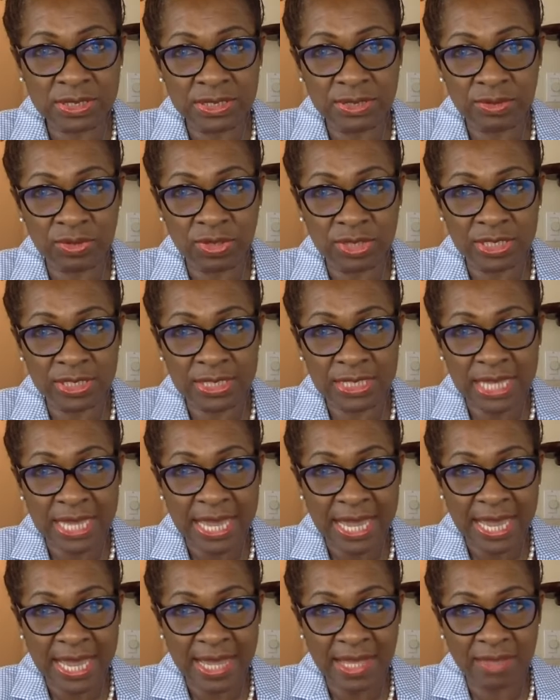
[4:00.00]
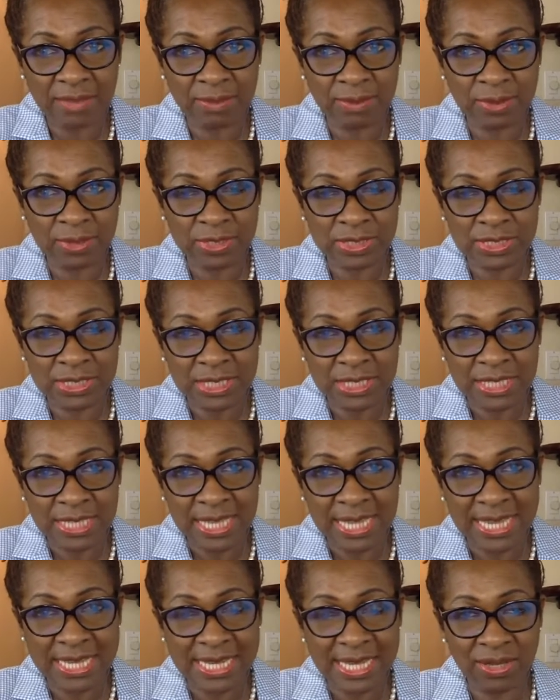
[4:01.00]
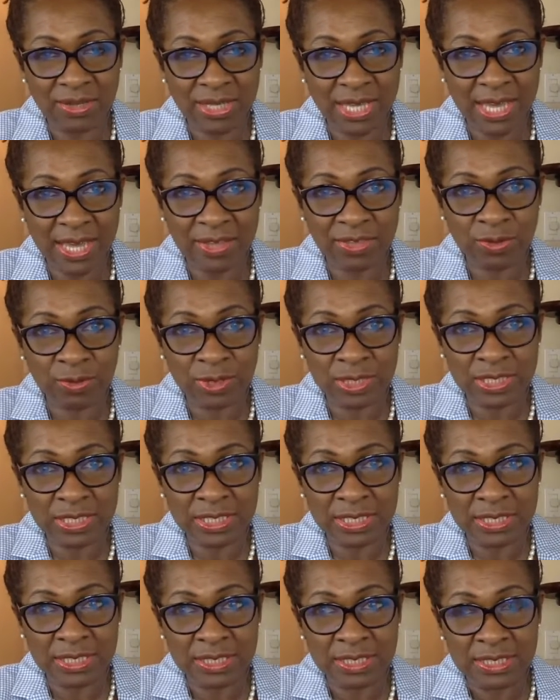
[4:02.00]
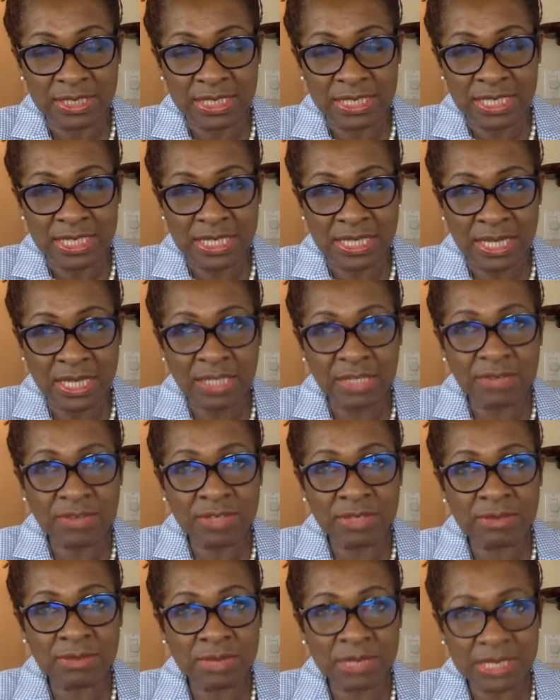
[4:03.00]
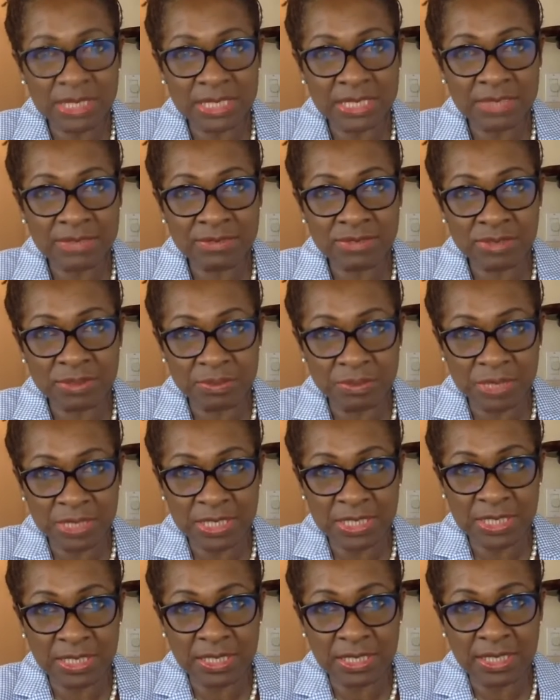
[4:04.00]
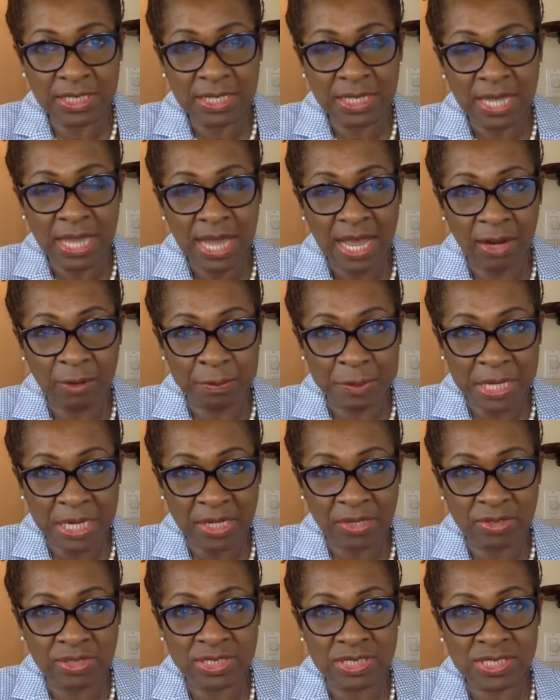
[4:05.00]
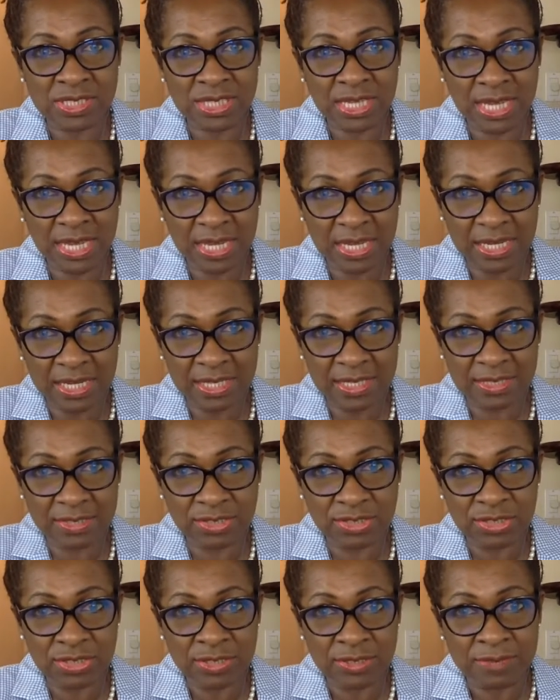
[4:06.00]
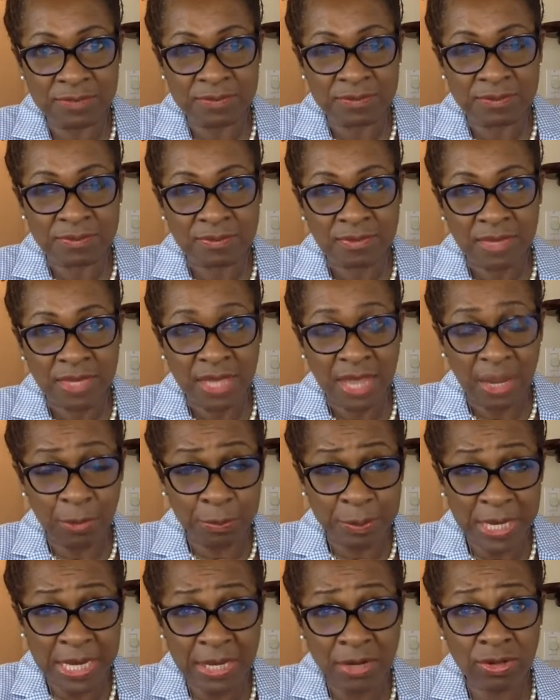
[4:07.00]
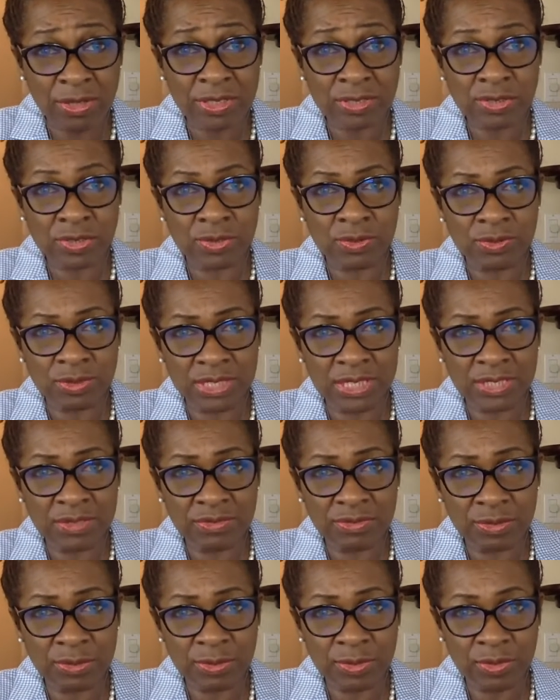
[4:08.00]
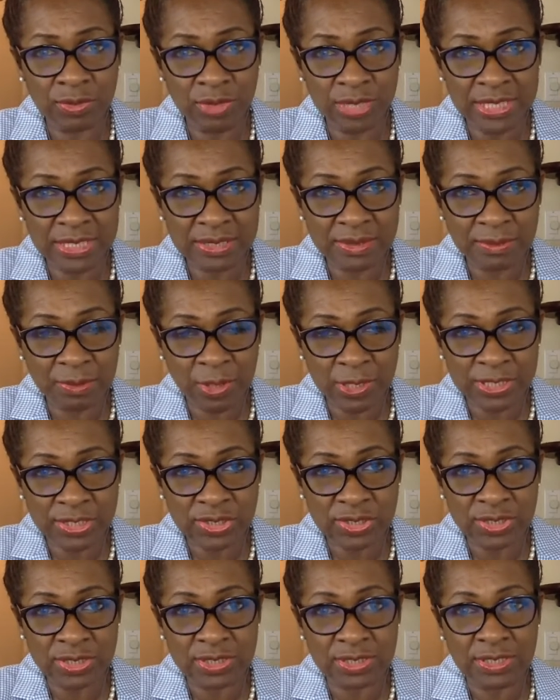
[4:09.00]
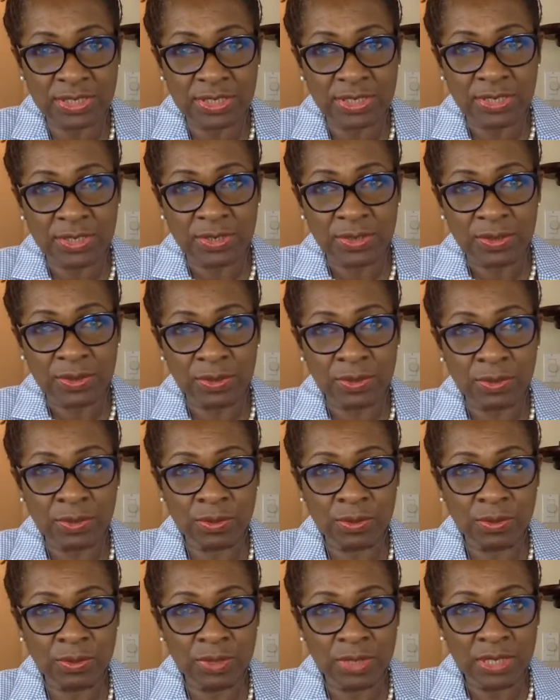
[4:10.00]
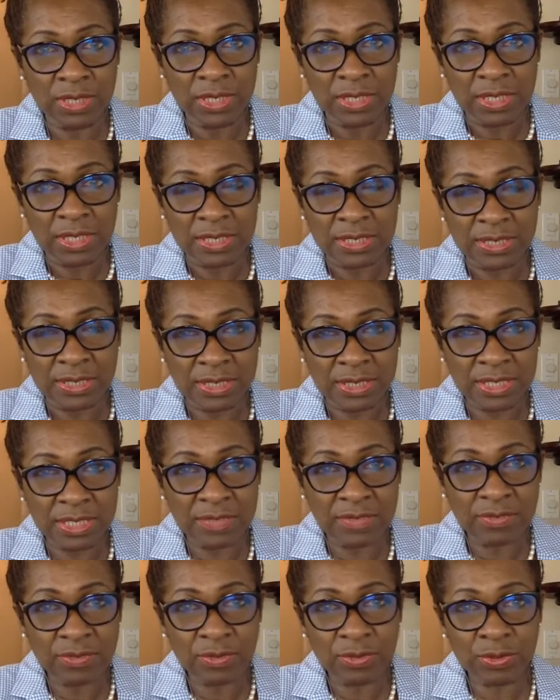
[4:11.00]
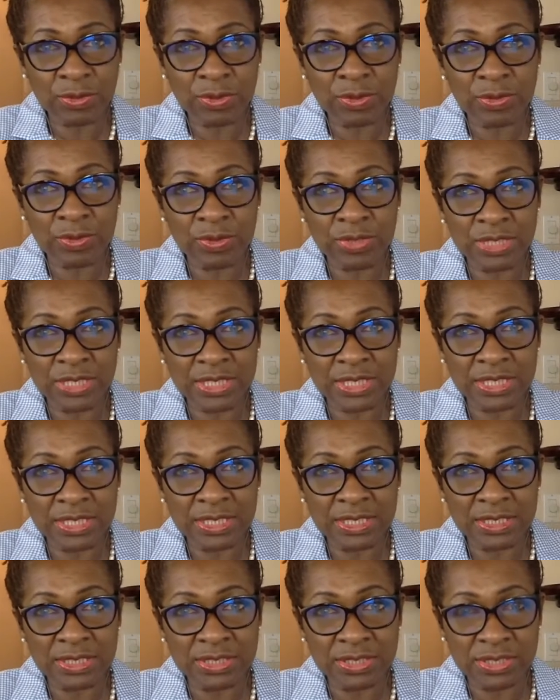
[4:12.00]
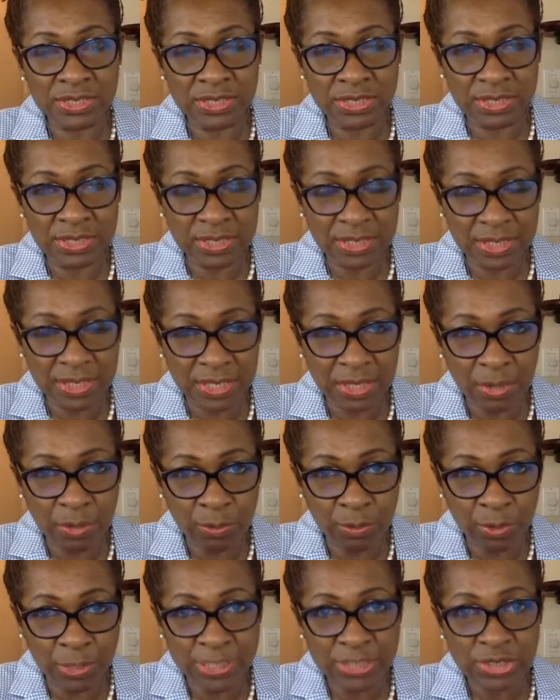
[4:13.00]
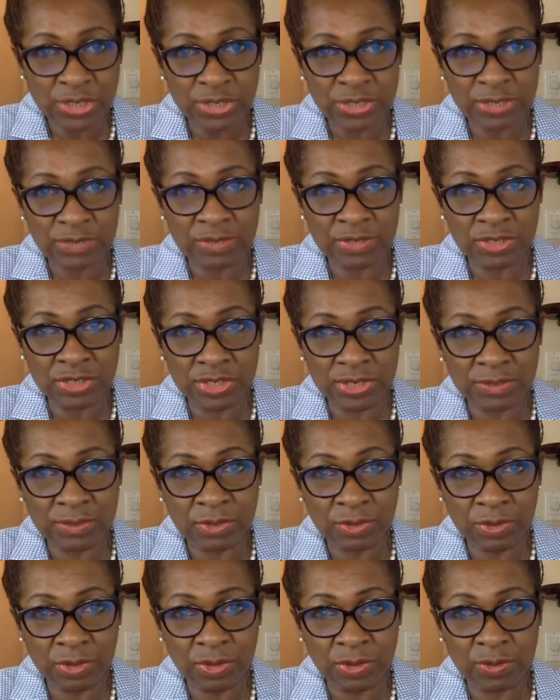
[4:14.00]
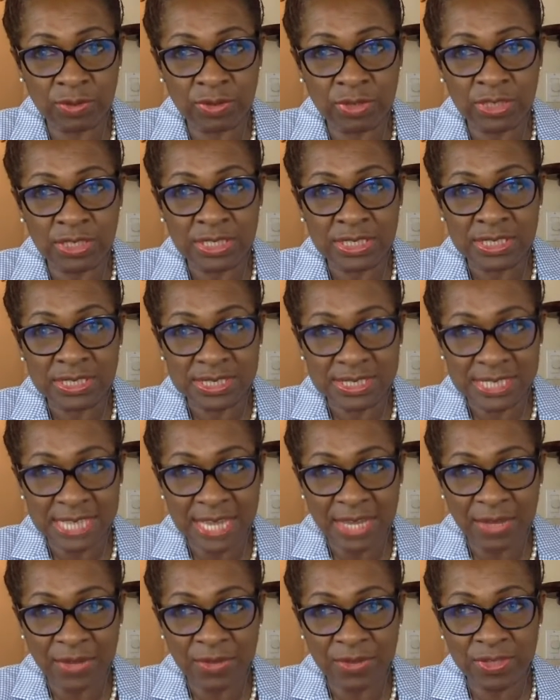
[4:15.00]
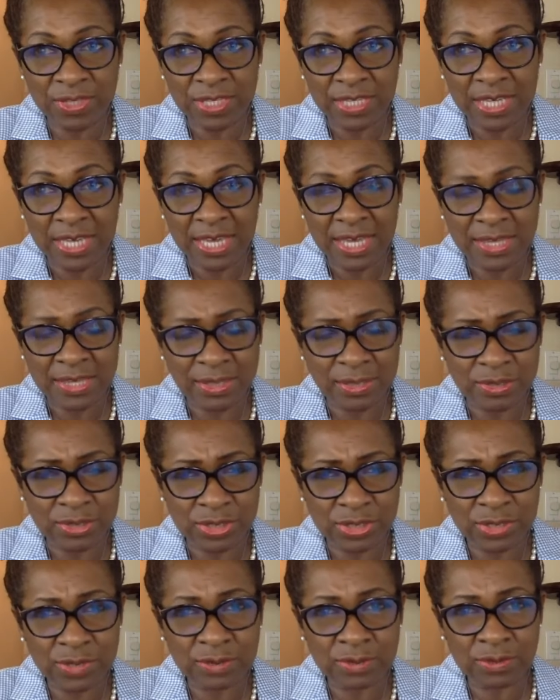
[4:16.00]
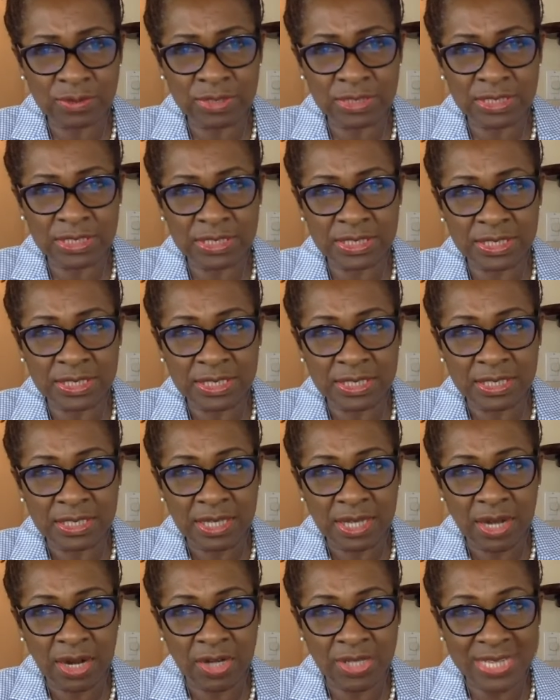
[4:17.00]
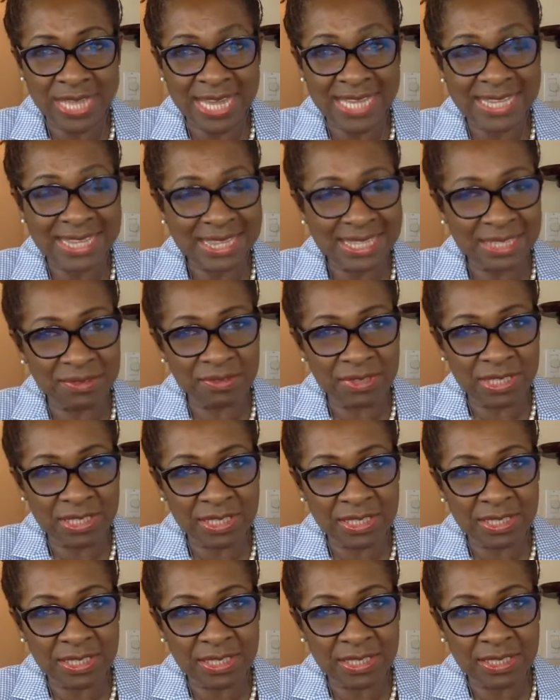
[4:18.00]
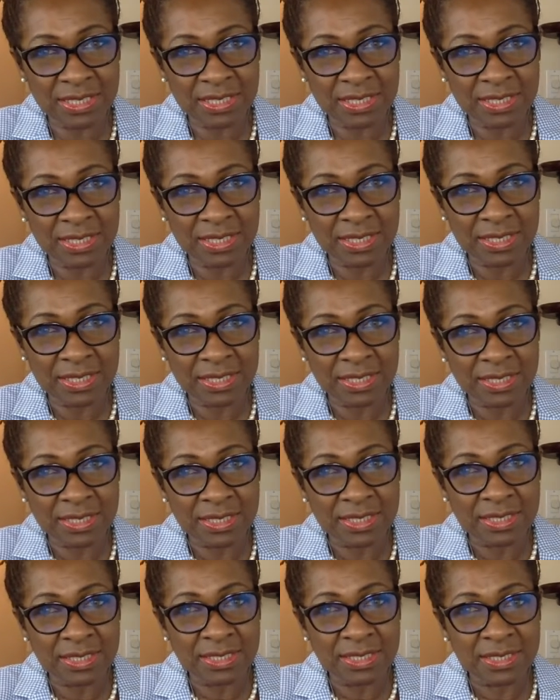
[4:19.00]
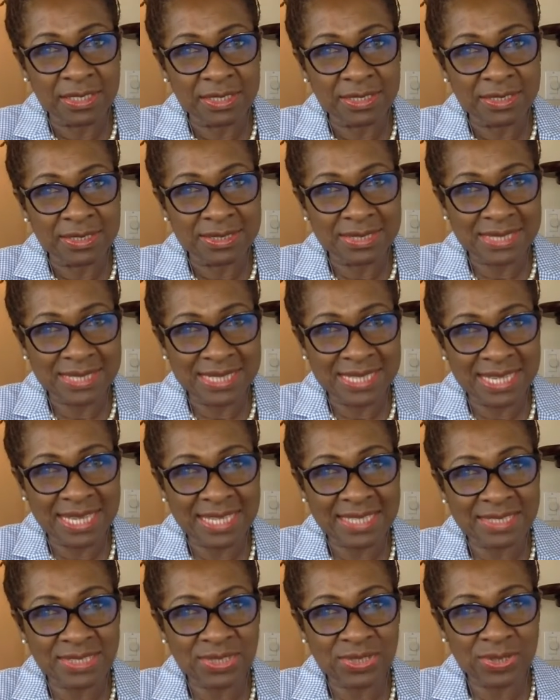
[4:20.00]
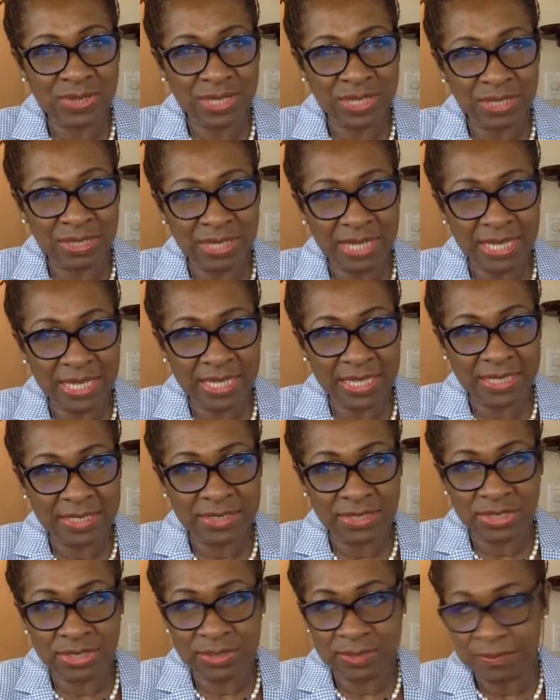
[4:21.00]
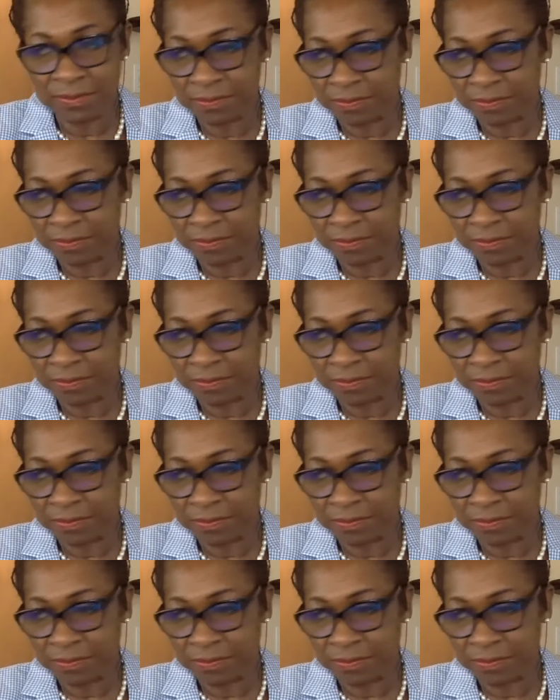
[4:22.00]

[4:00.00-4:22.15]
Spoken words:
Leroy, Albert, and now Catherine, none of them lived to be our parents' age. Our parents who lived through the Great Depression, who lived through the oppression of the Jim Crow South, and their children are not living to get to their age.